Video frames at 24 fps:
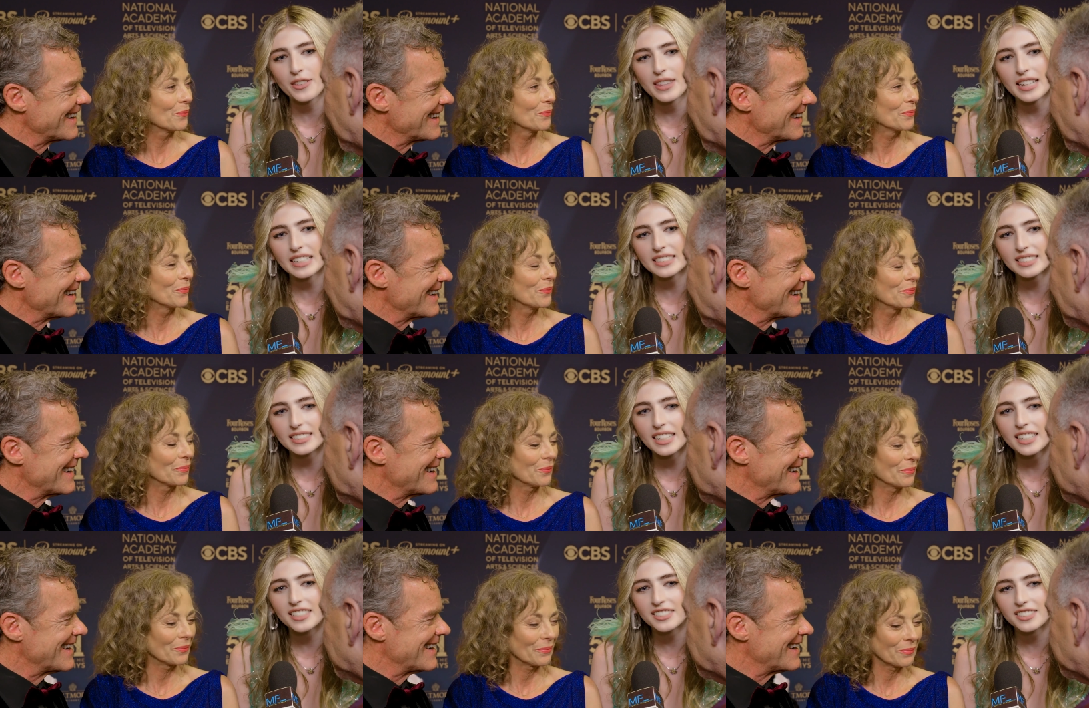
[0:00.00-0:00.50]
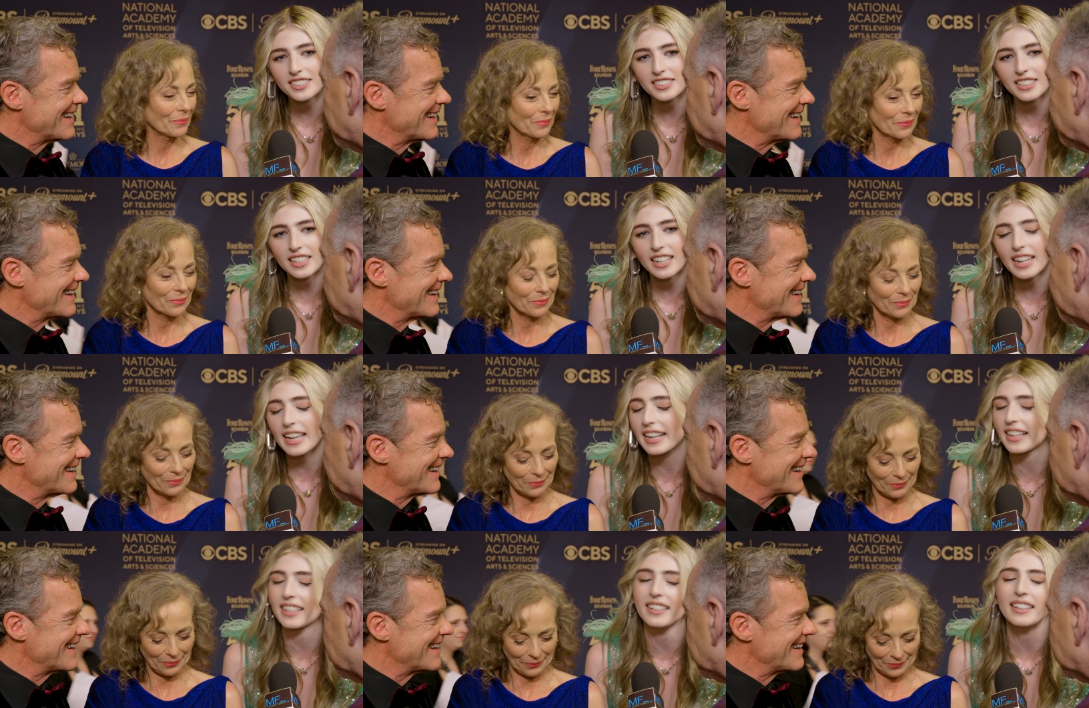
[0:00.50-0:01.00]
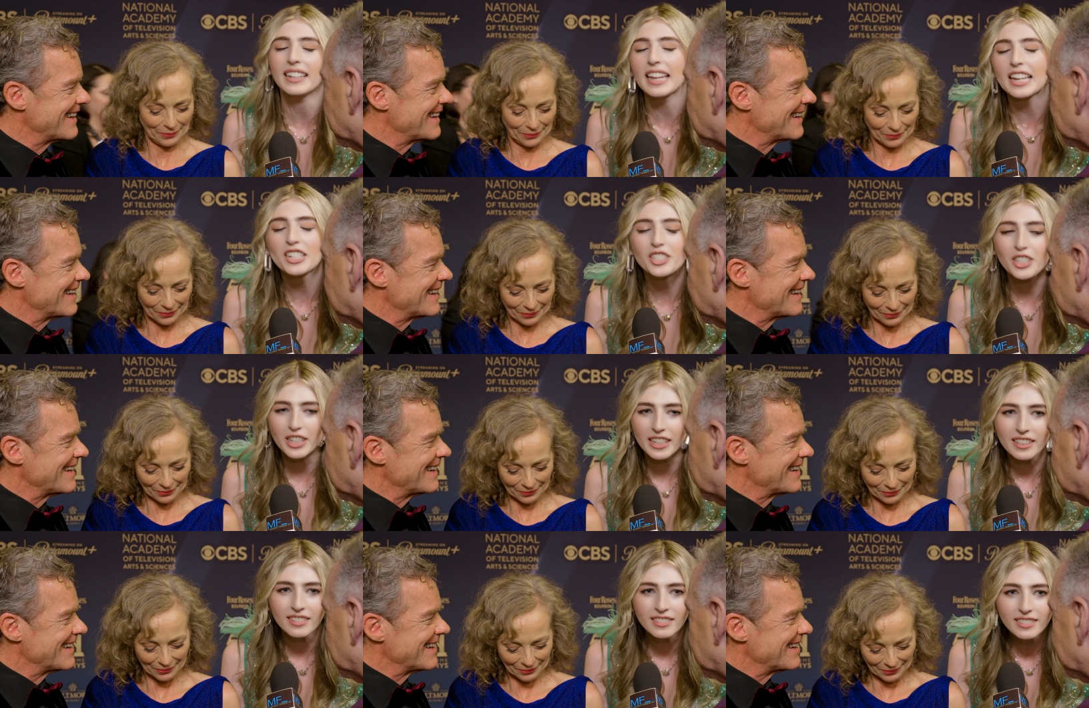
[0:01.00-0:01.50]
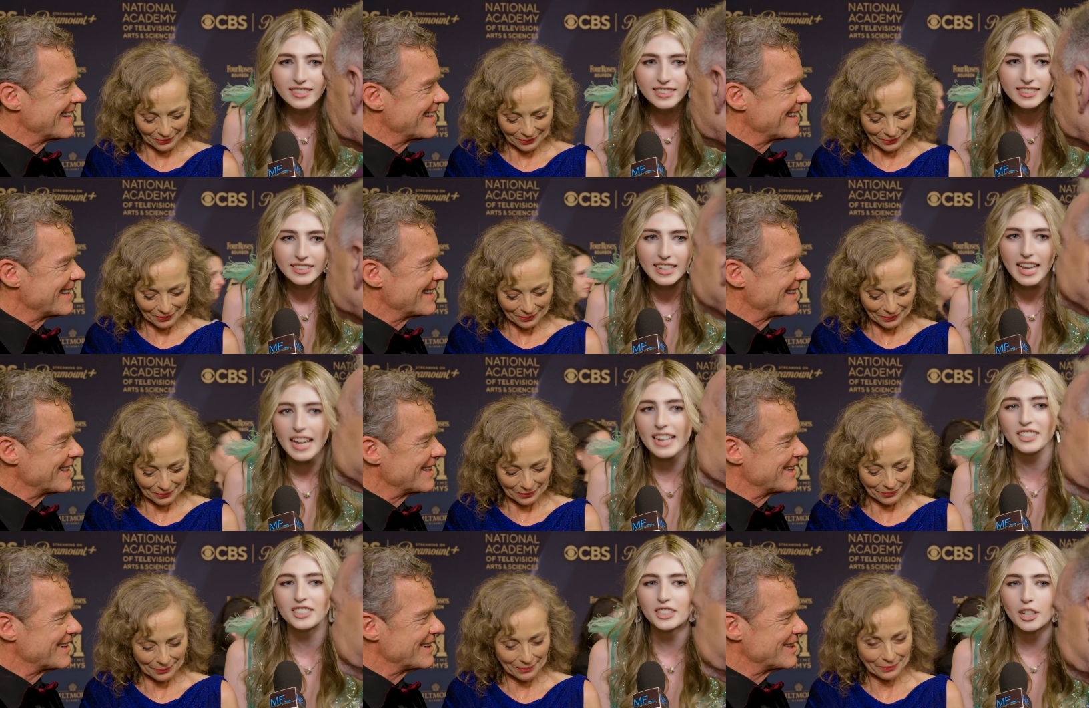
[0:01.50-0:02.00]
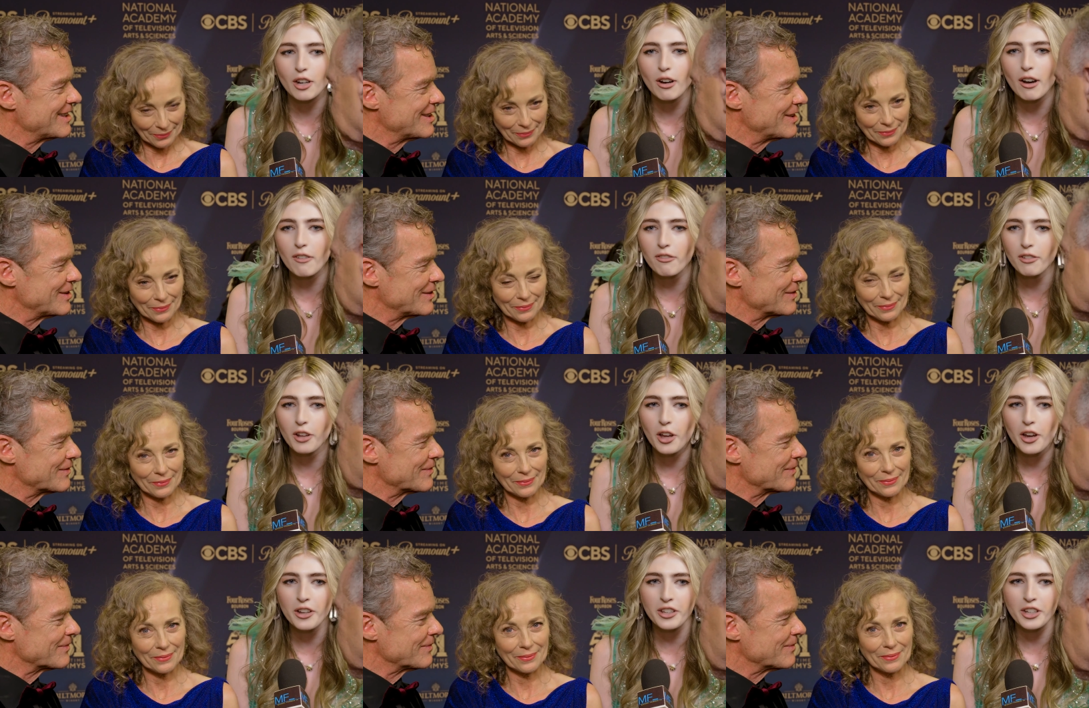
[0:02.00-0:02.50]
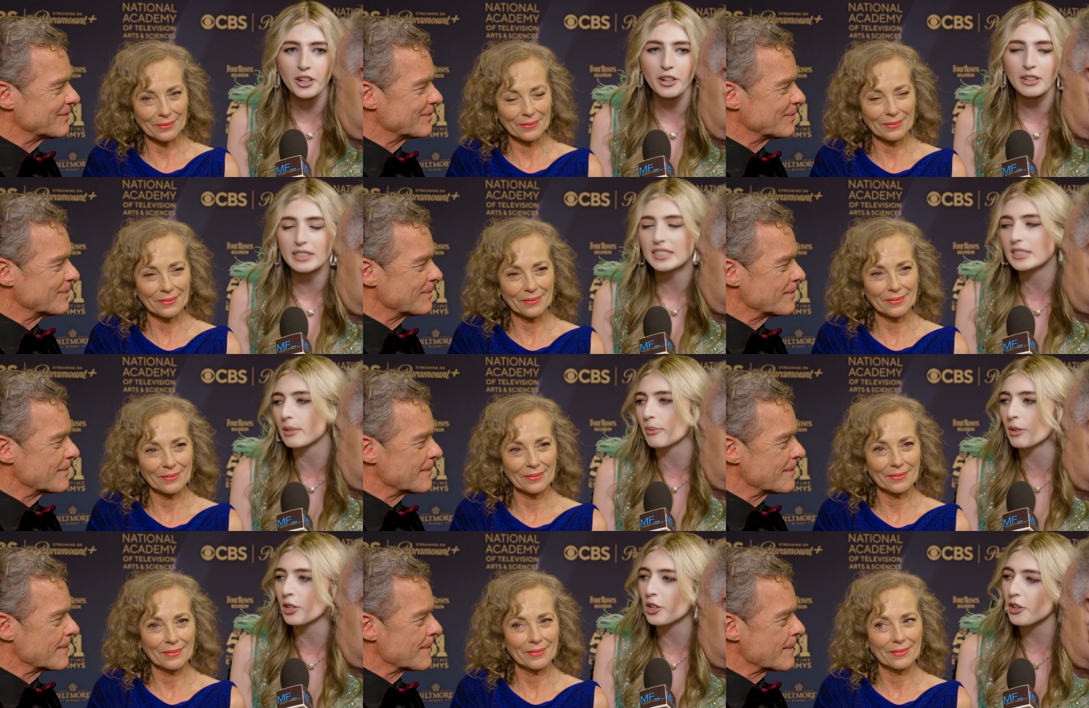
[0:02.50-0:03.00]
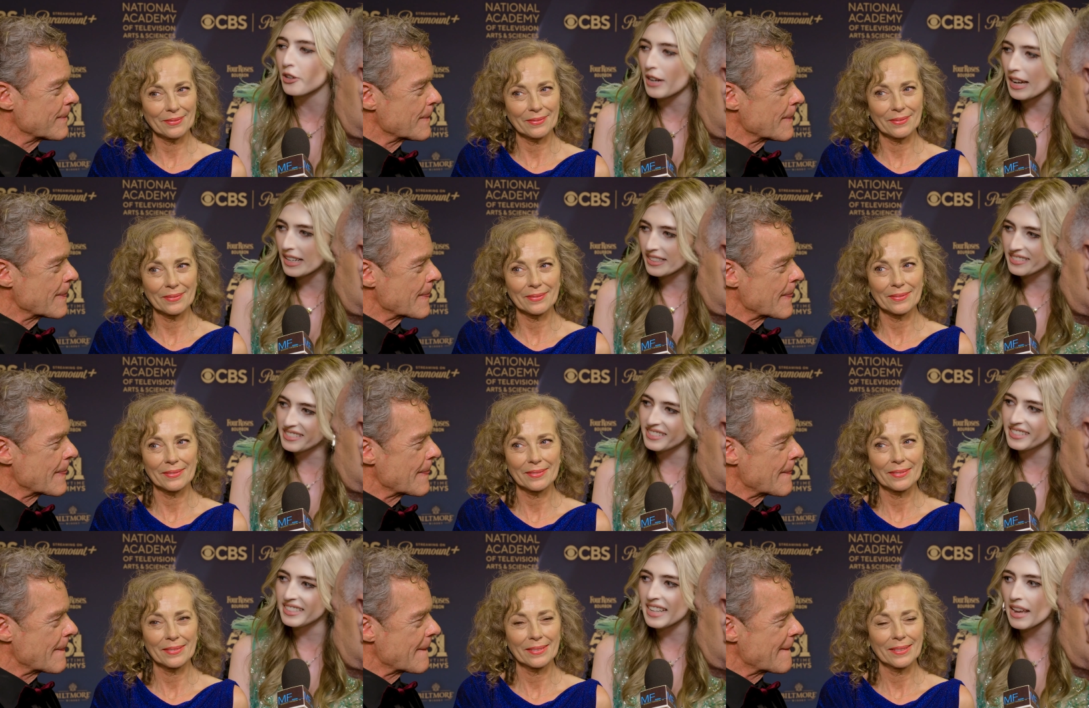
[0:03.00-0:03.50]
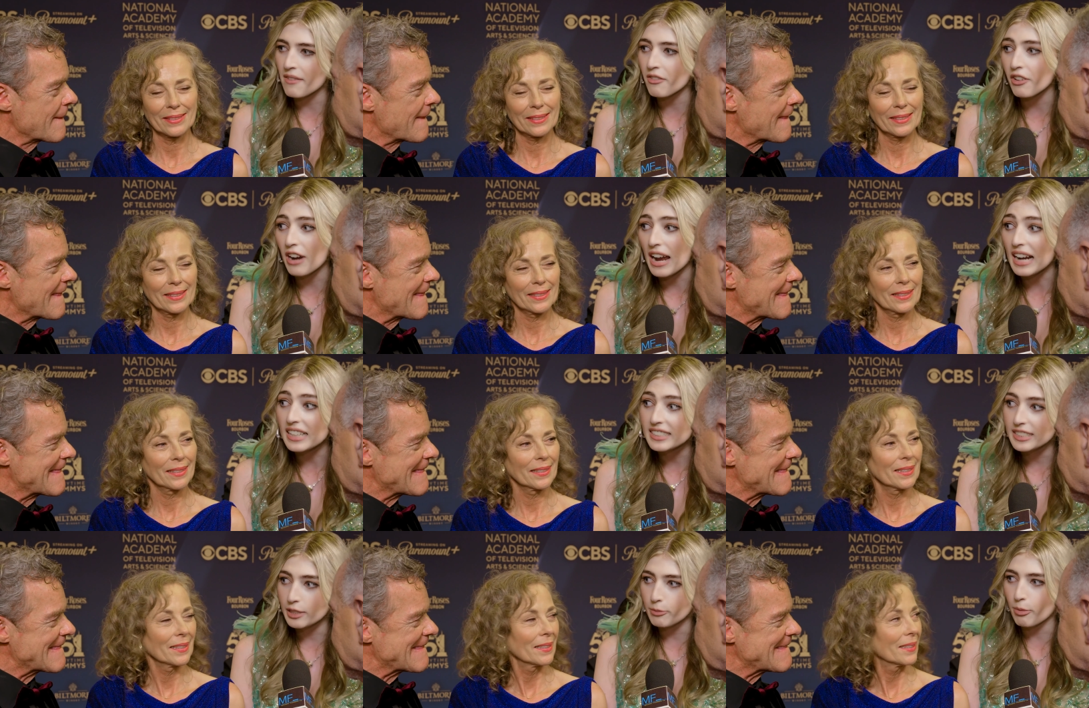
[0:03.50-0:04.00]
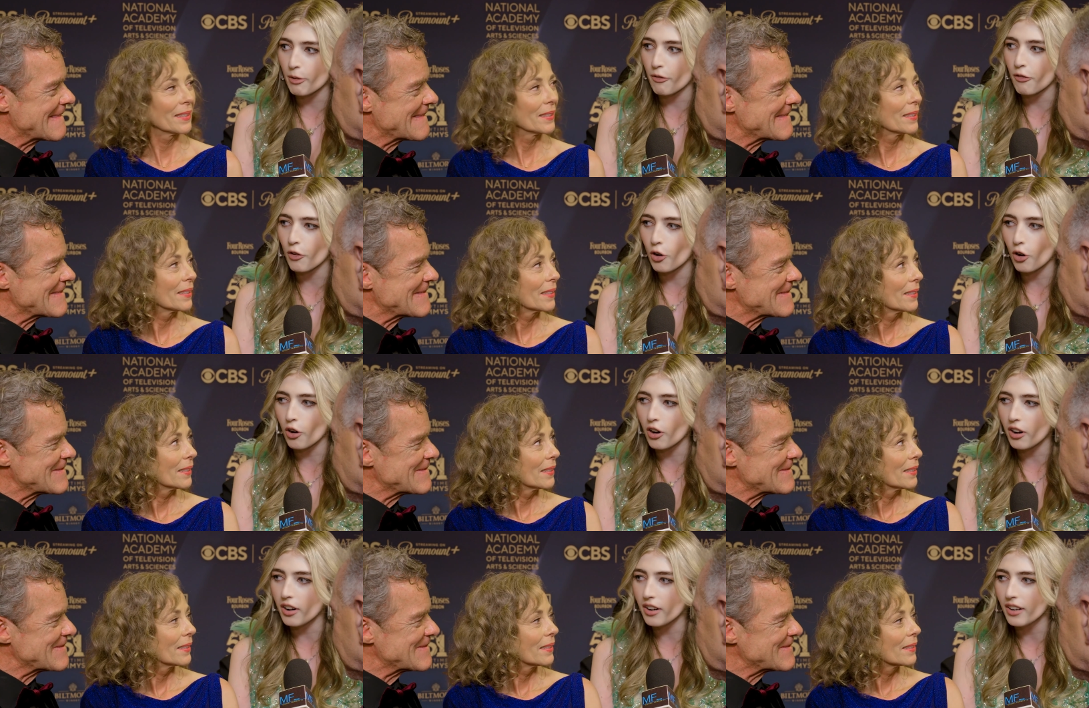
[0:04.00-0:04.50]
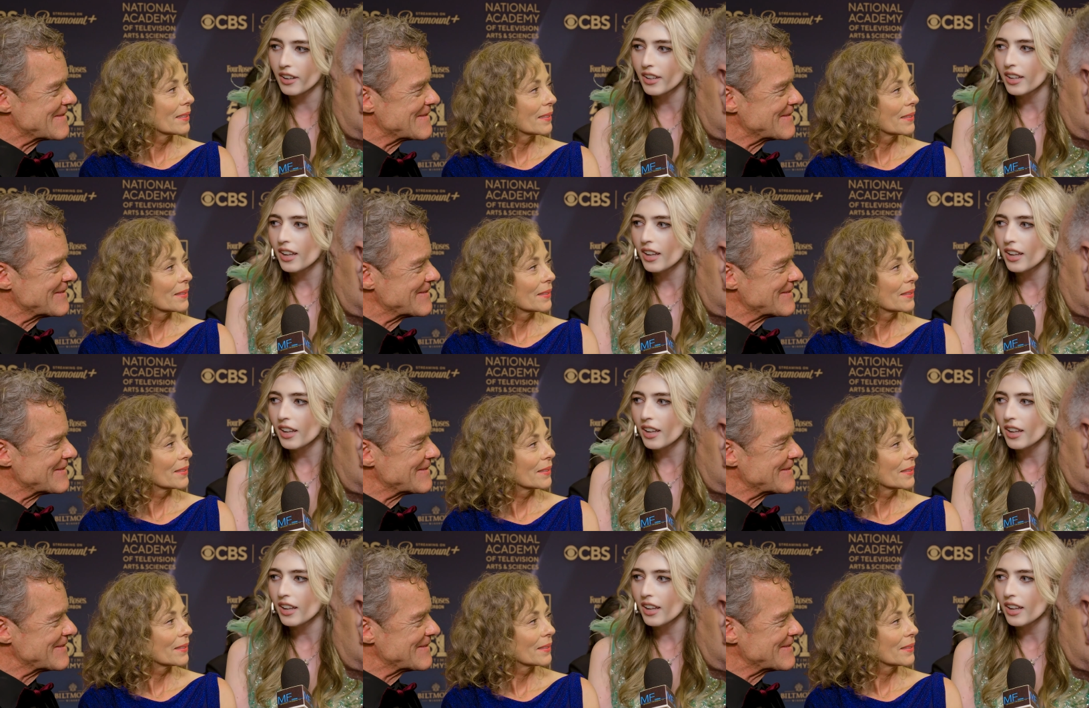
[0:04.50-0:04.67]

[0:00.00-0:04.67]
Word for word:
Speaker 1: They're such like legends. And so I've learned, you know, as someone who had never acted before,